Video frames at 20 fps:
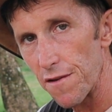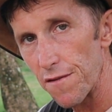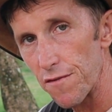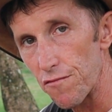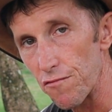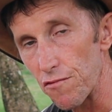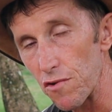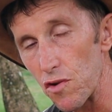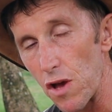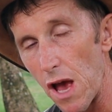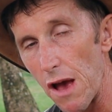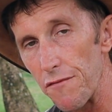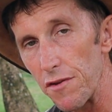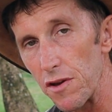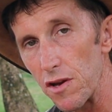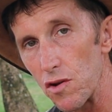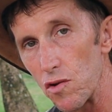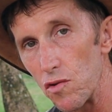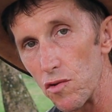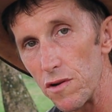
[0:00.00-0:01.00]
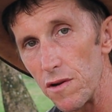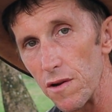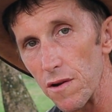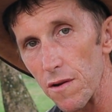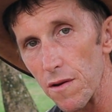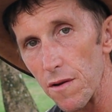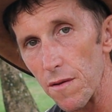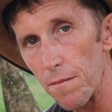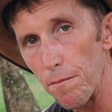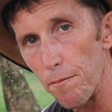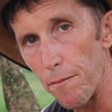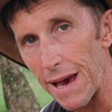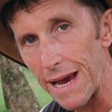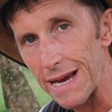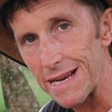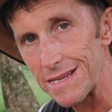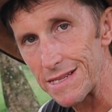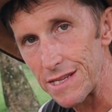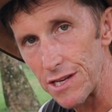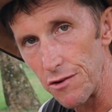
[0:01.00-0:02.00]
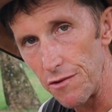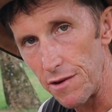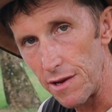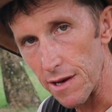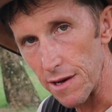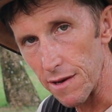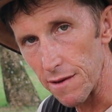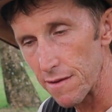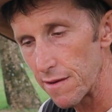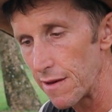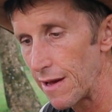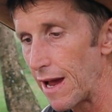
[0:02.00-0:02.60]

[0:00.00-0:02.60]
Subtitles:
through having good bacteria,